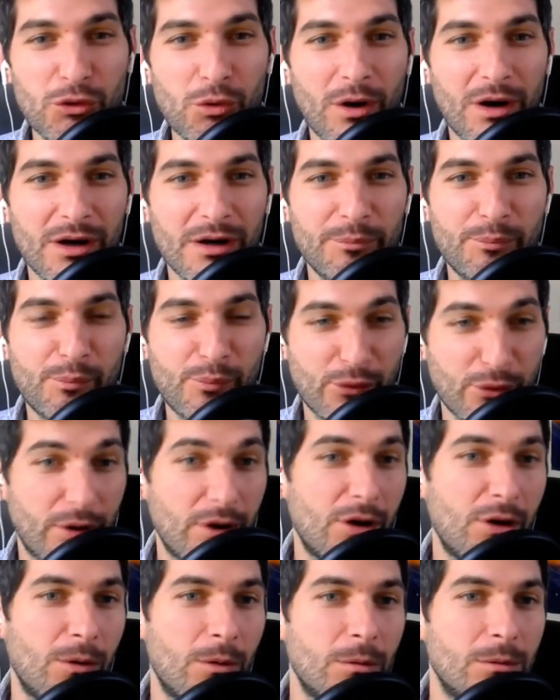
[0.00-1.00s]
you are
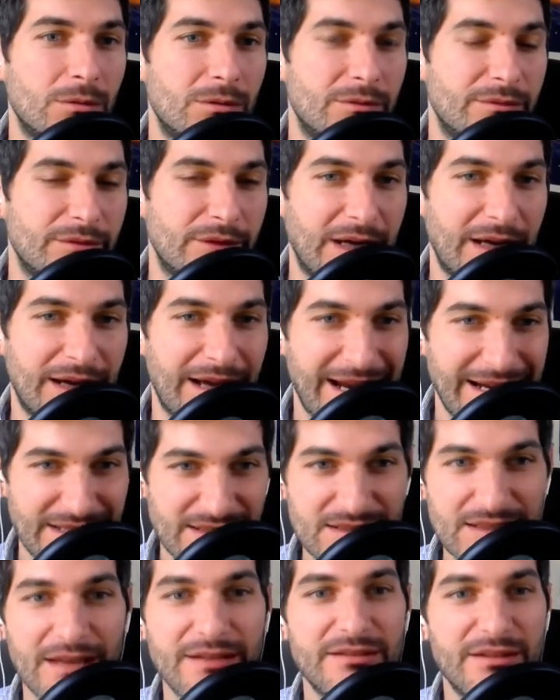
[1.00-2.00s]
pro uh,
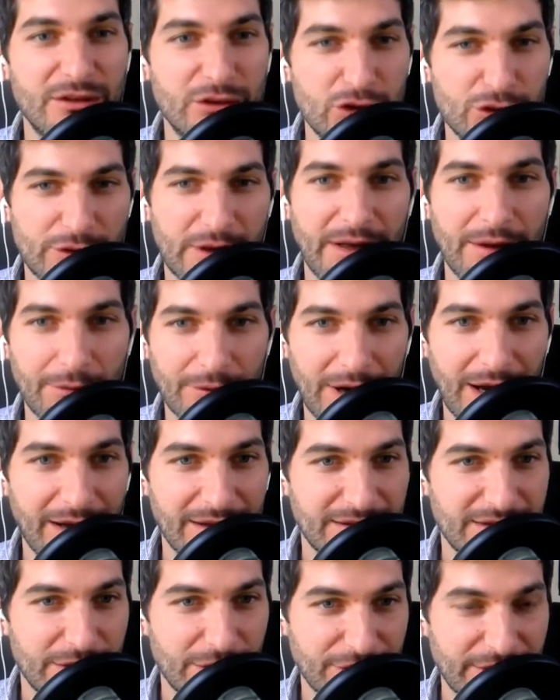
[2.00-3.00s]
extended train
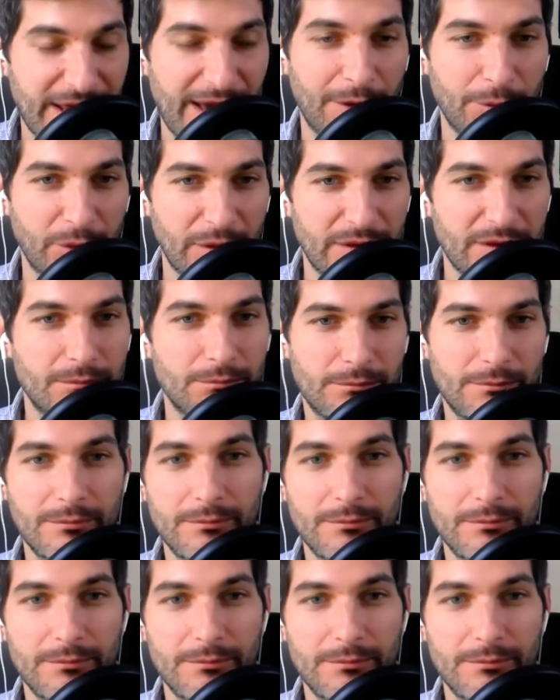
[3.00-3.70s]
rides. You're down with it.